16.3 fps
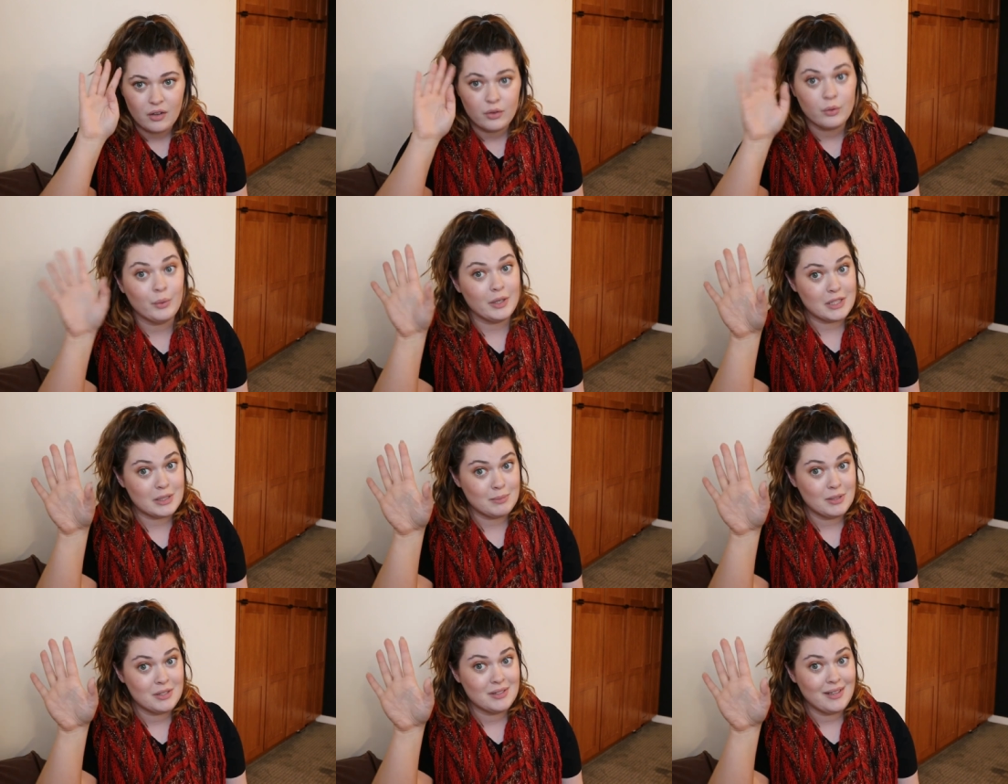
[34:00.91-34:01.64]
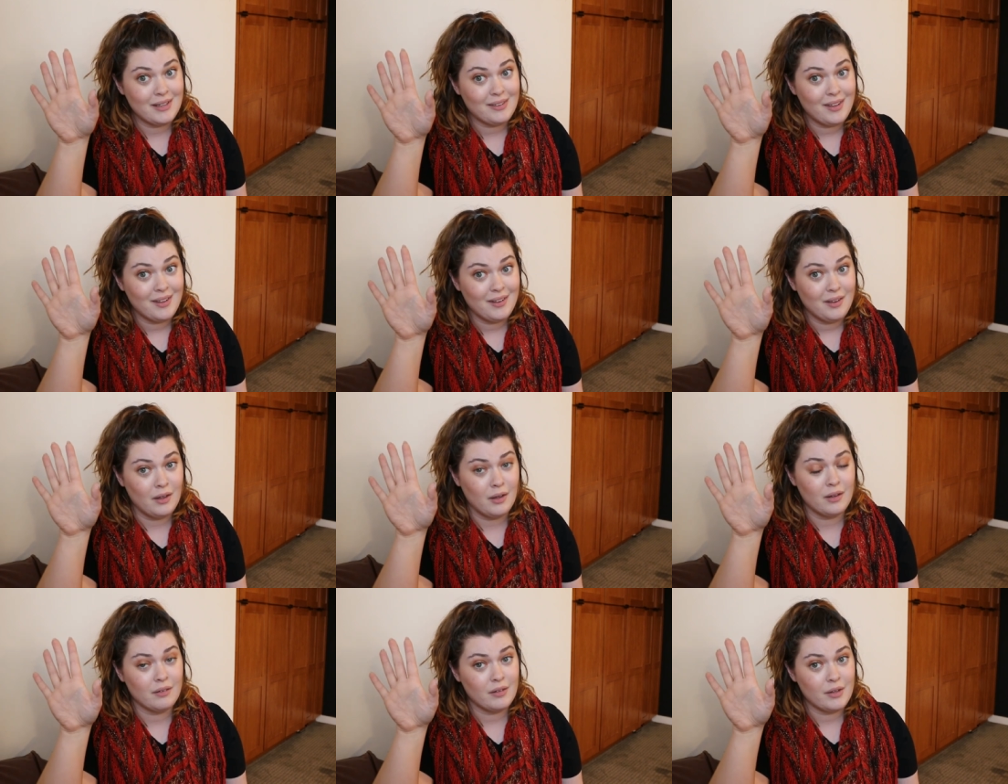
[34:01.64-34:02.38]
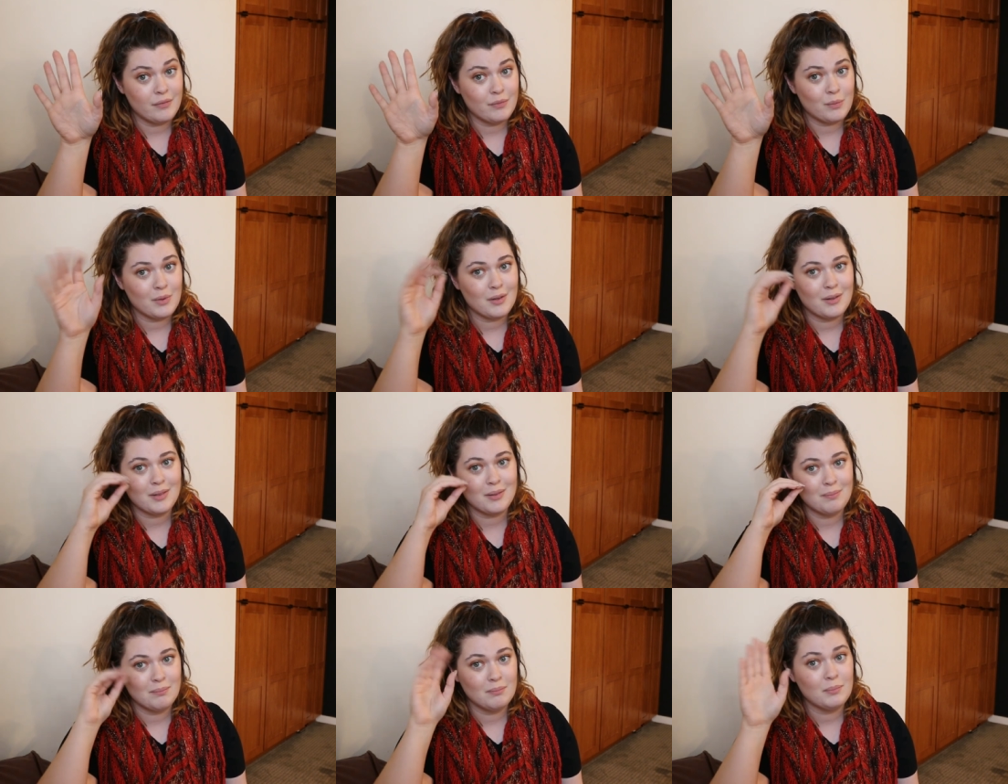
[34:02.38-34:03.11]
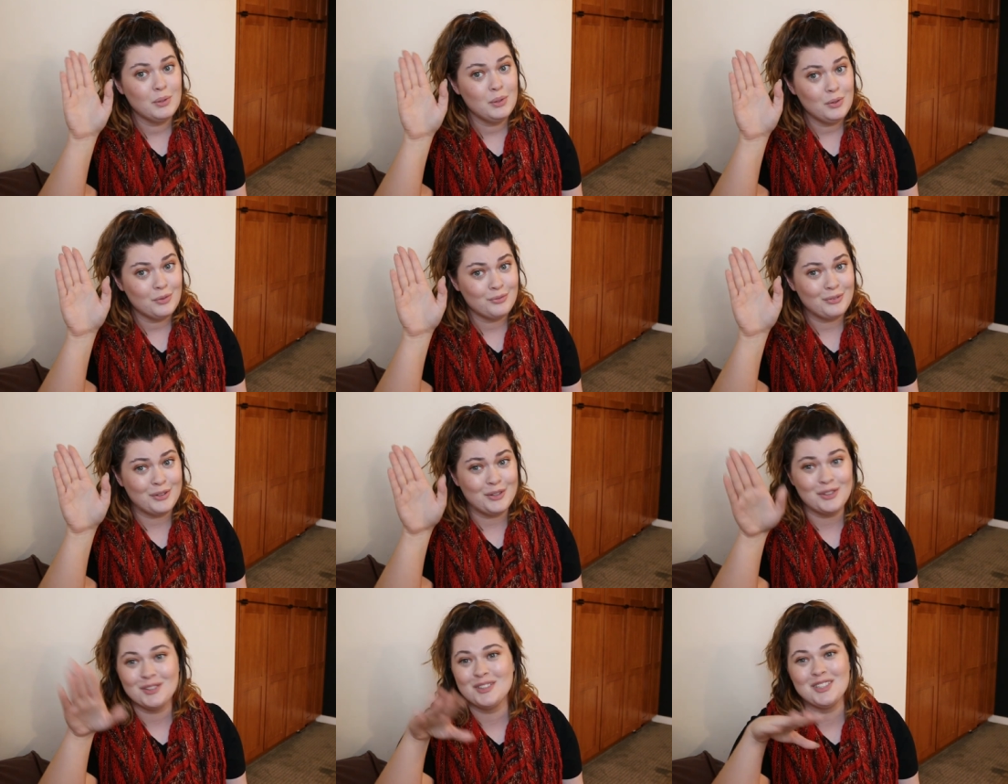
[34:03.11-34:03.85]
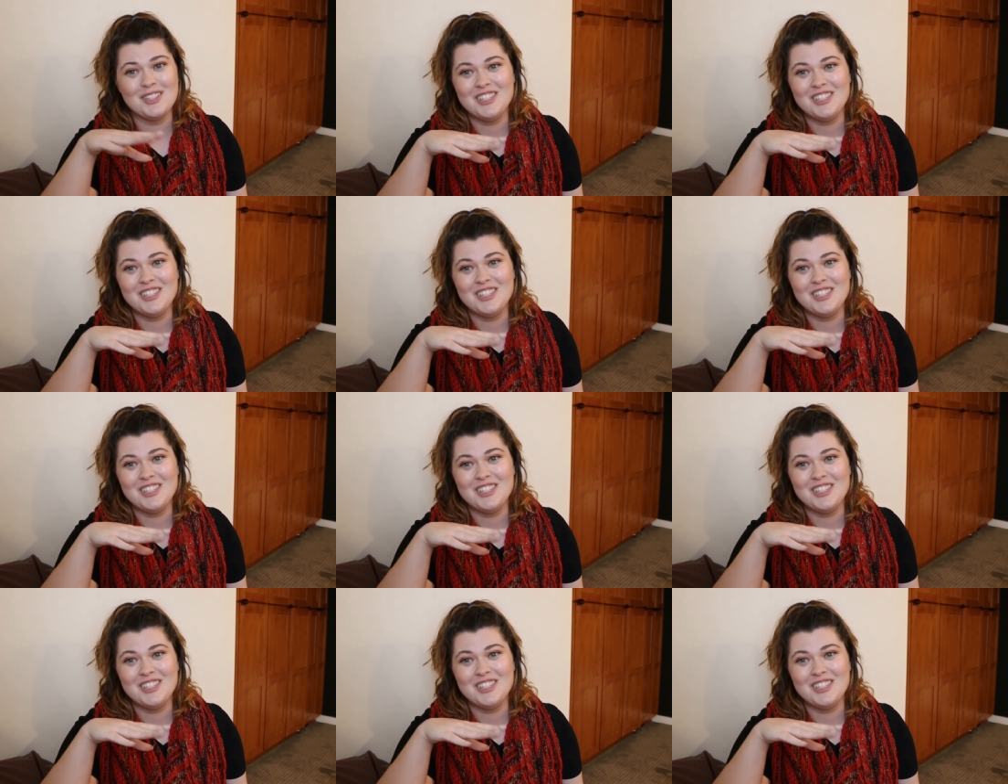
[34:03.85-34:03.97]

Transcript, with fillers: Christmas sets in Leavenworth. Beautiful.